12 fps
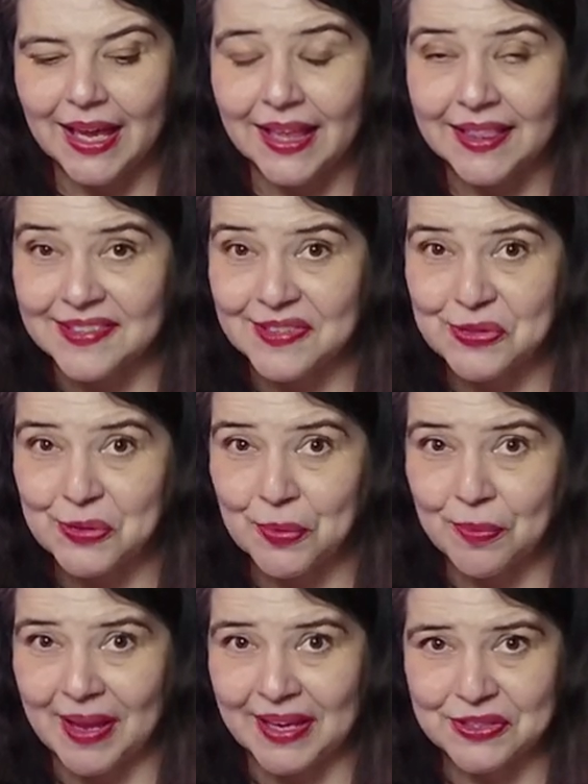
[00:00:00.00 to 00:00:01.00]
This is your
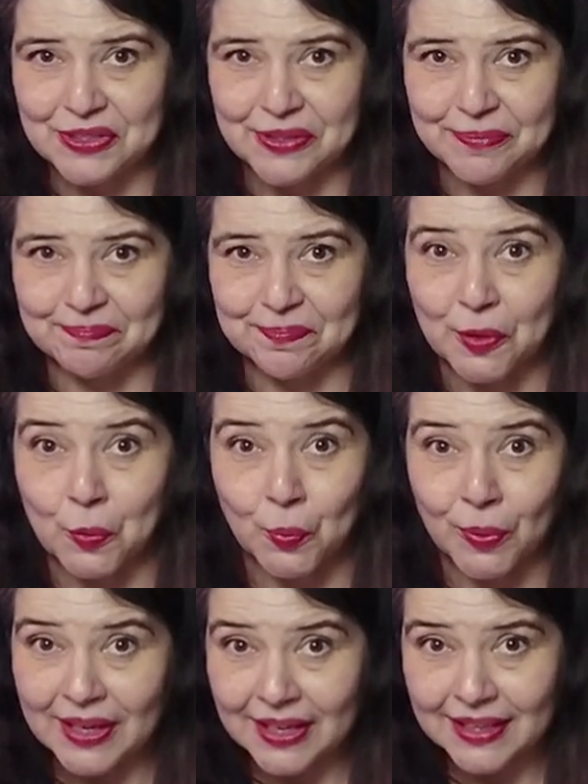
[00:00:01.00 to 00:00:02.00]
reminder:
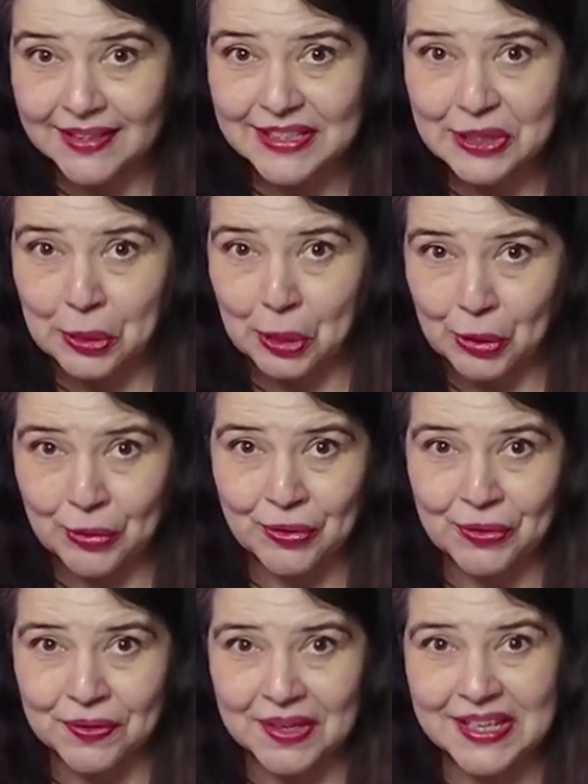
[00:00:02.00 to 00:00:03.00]
read,
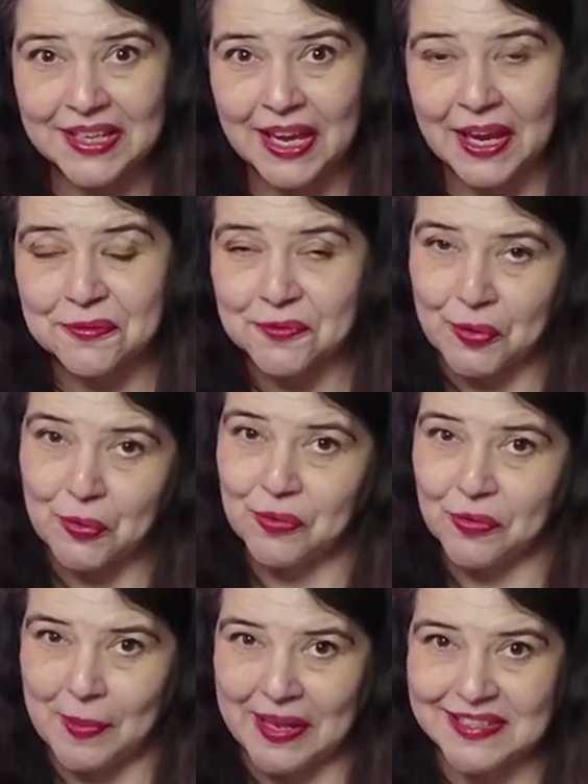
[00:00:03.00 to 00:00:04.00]
learn, and vote
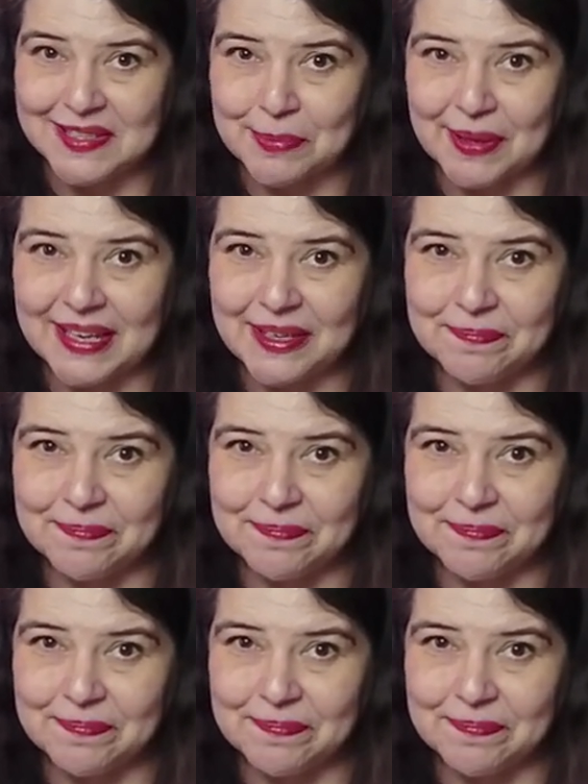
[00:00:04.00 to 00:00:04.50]
responsibly.